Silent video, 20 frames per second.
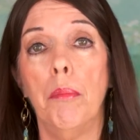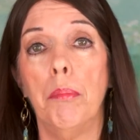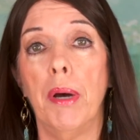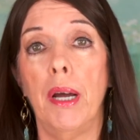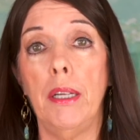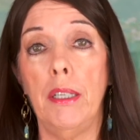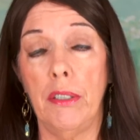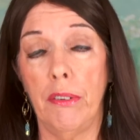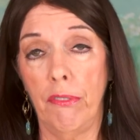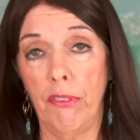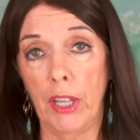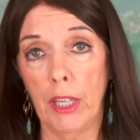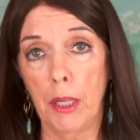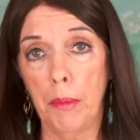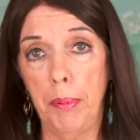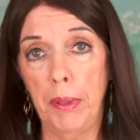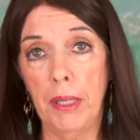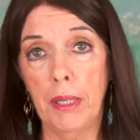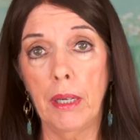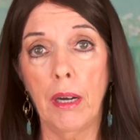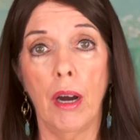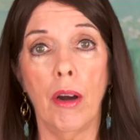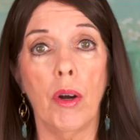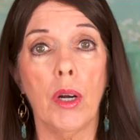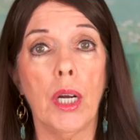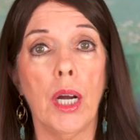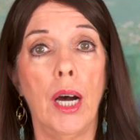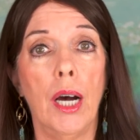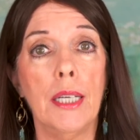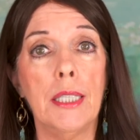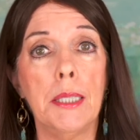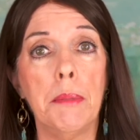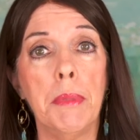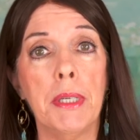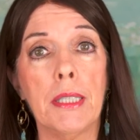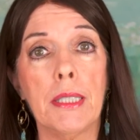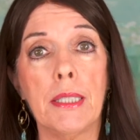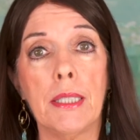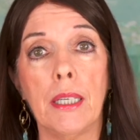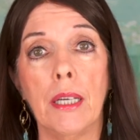by developing our
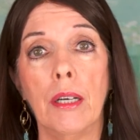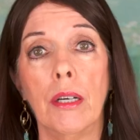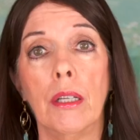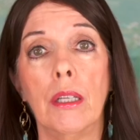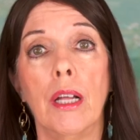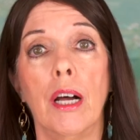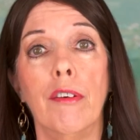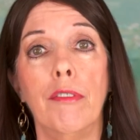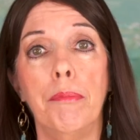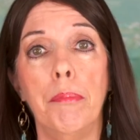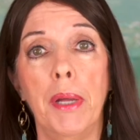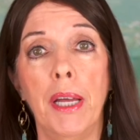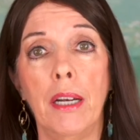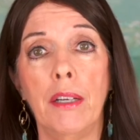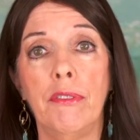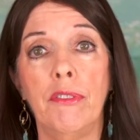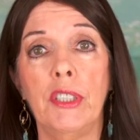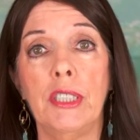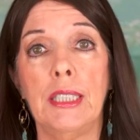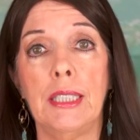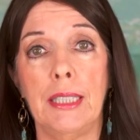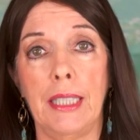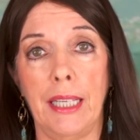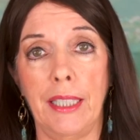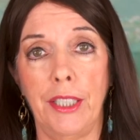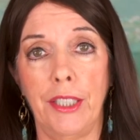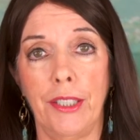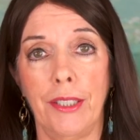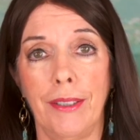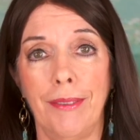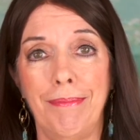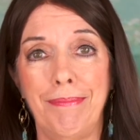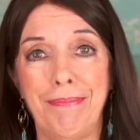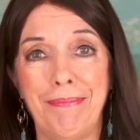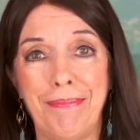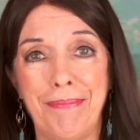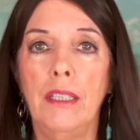cosmic skill of manifestation.